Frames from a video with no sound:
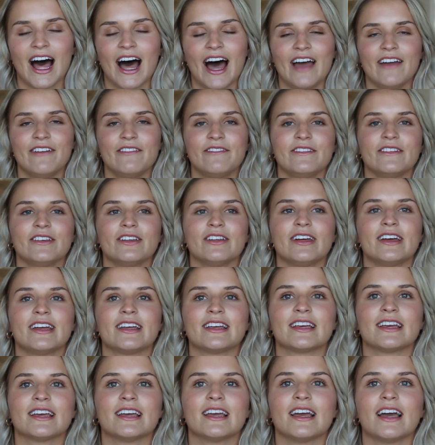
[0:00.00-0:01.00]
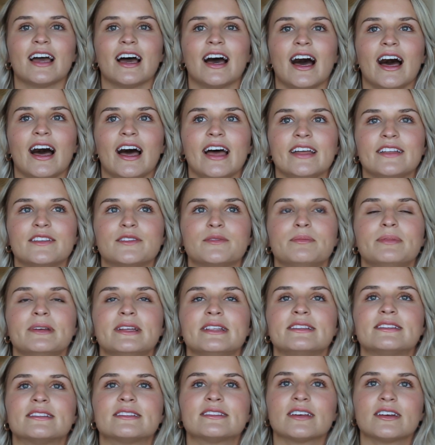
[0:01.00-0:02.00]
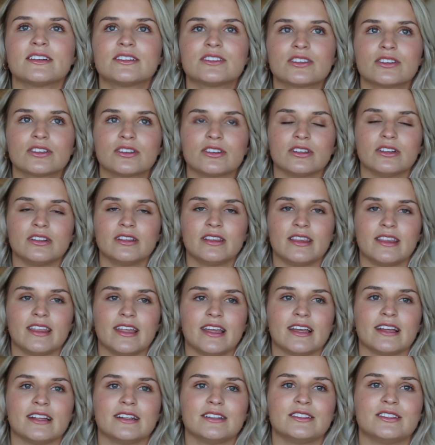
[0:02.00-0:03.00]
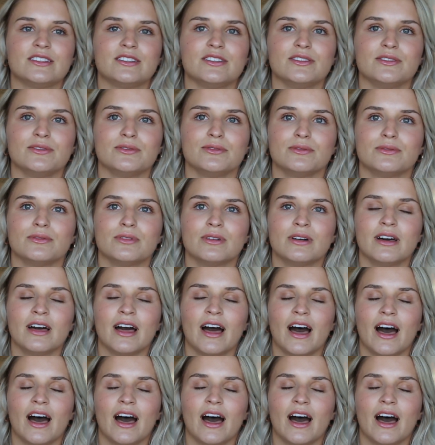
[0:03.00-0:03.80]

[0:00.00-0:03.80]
I feel like it's been such a good thing to,